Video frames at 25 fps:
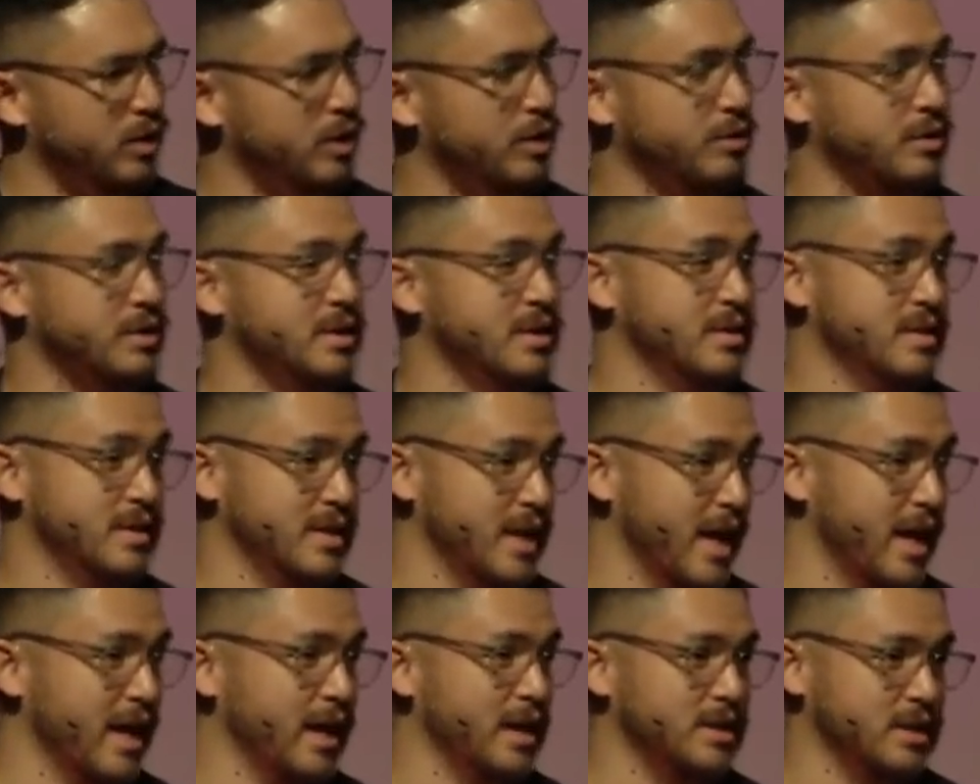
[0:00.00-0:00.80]
The
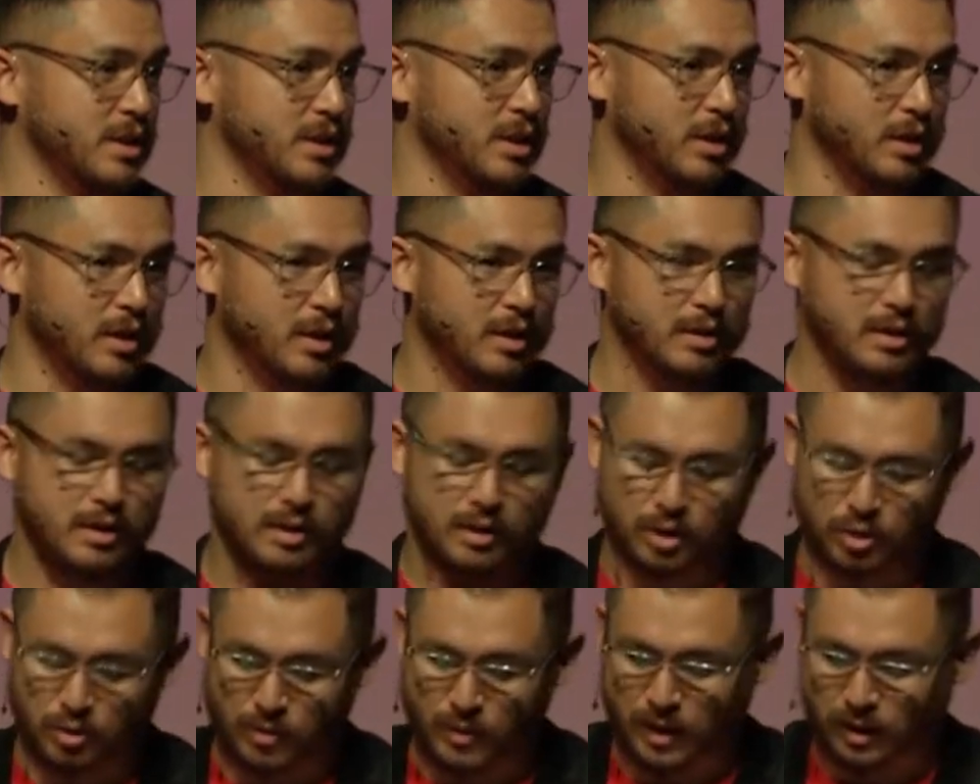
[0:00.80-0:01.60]
sayings in
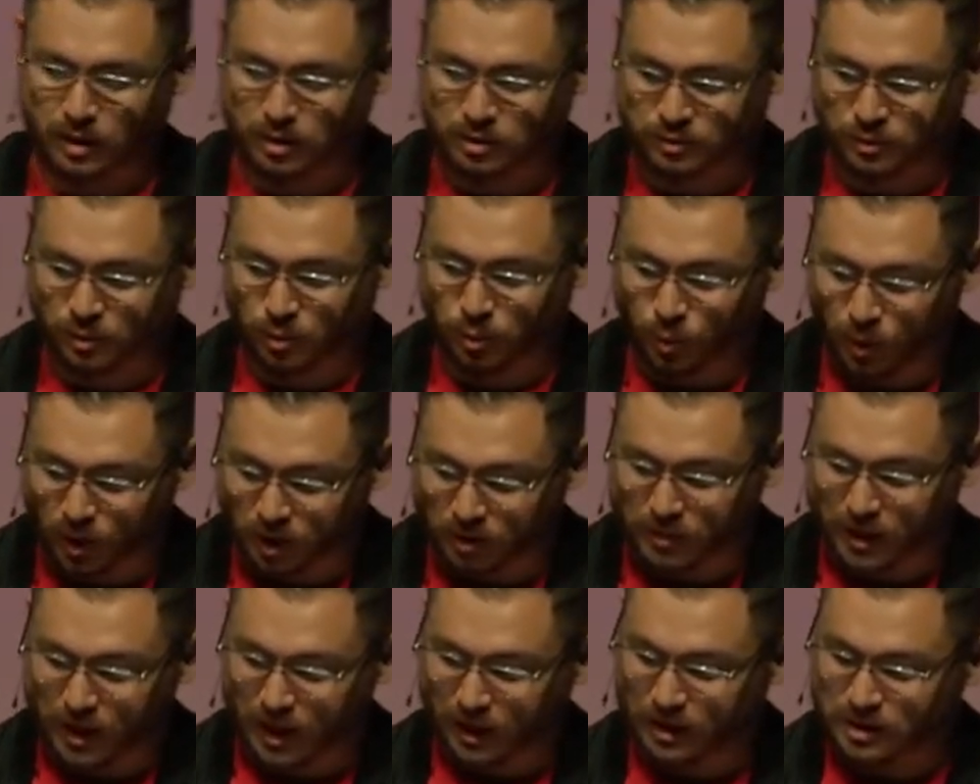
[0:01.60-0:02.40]
the Quran are from
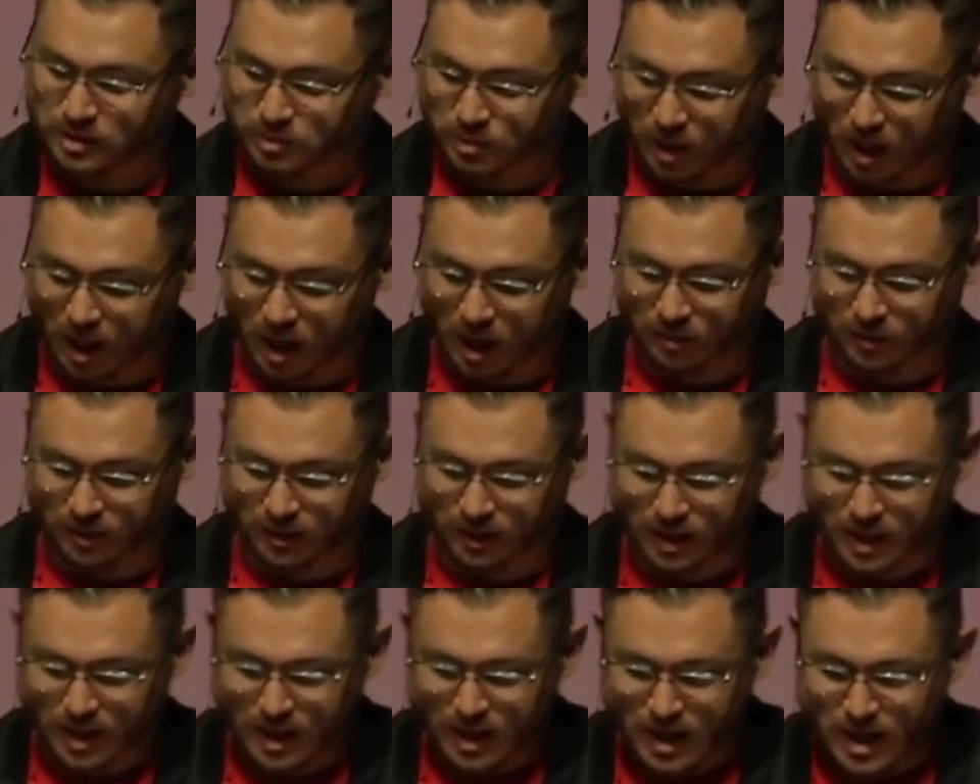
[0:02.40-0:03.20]
one man, that's Muhammad.